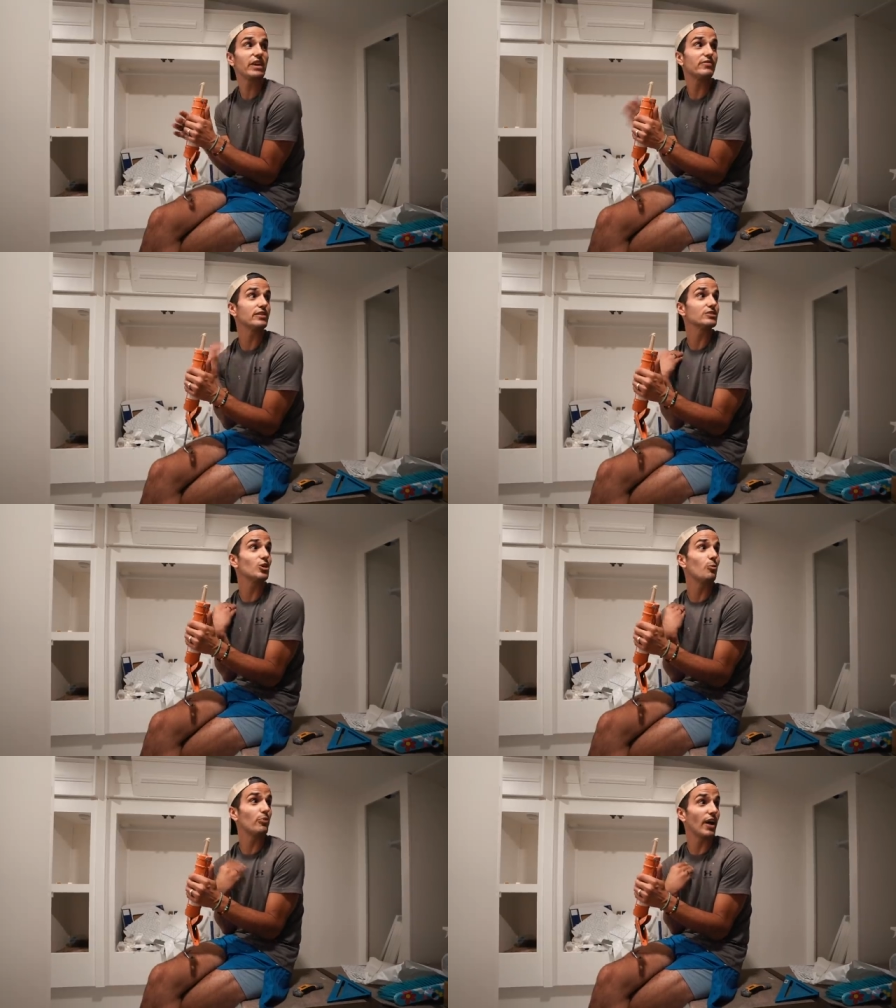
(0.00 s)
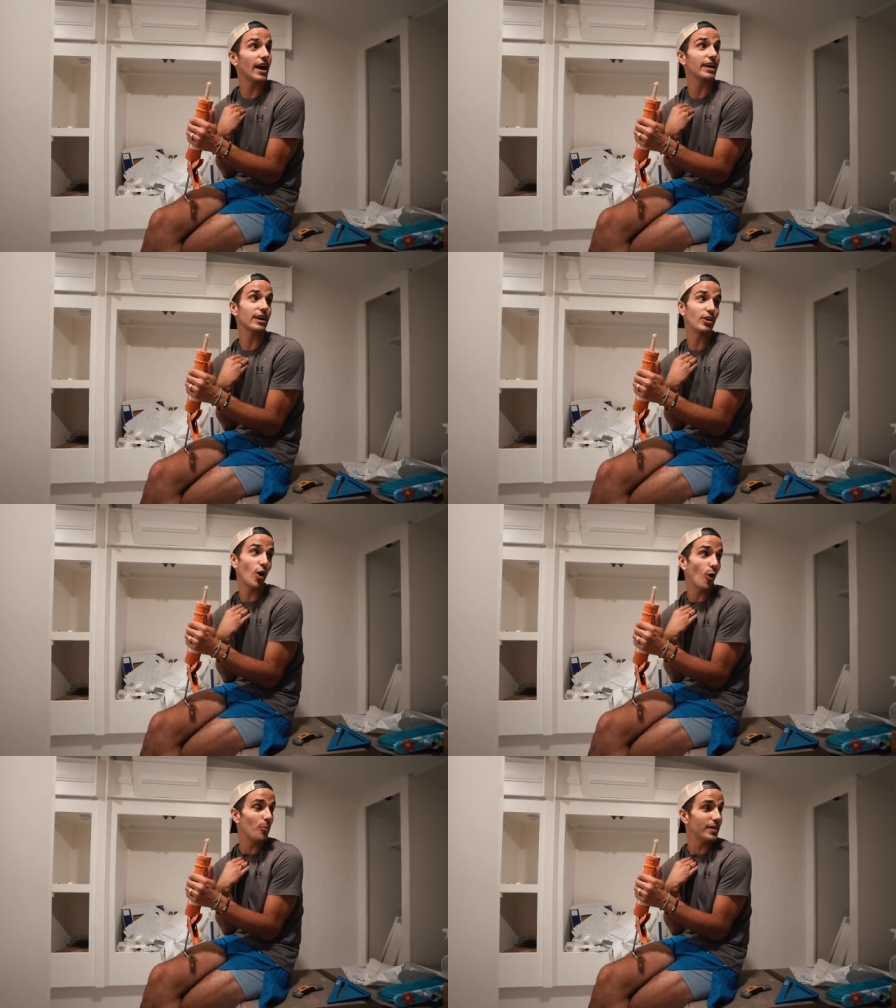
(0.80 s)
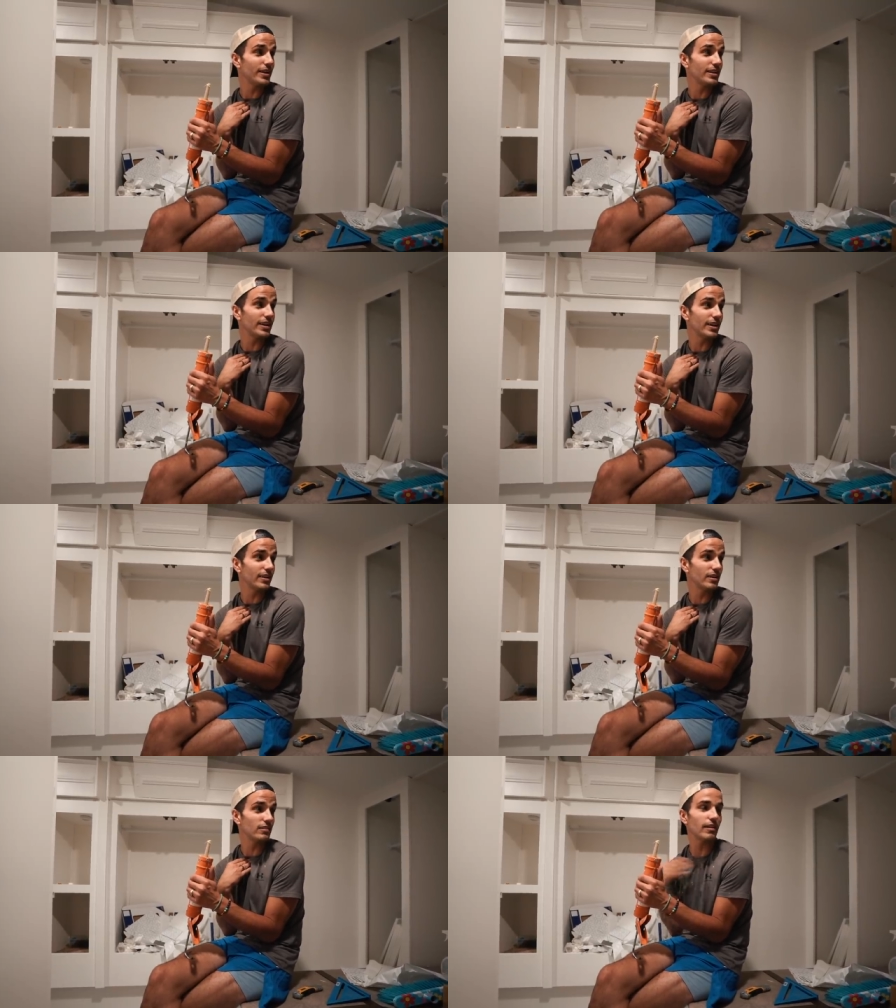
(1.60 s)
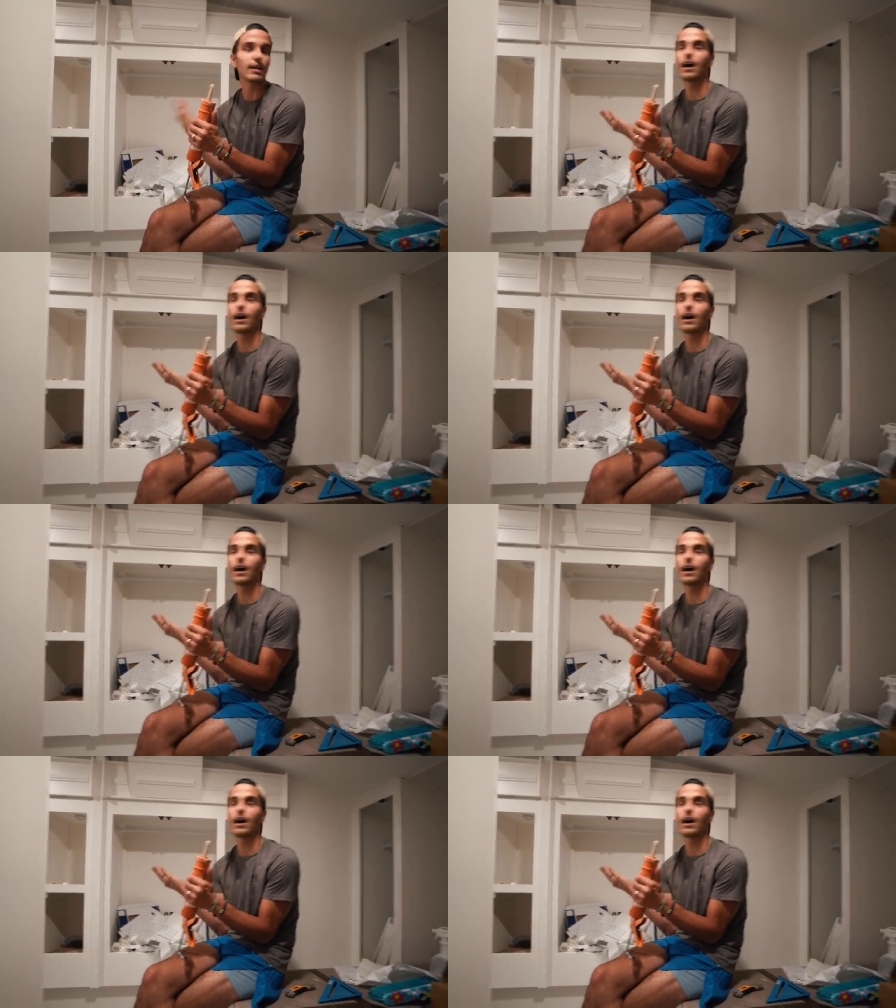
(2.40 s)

It feels so bright and open in here. Like,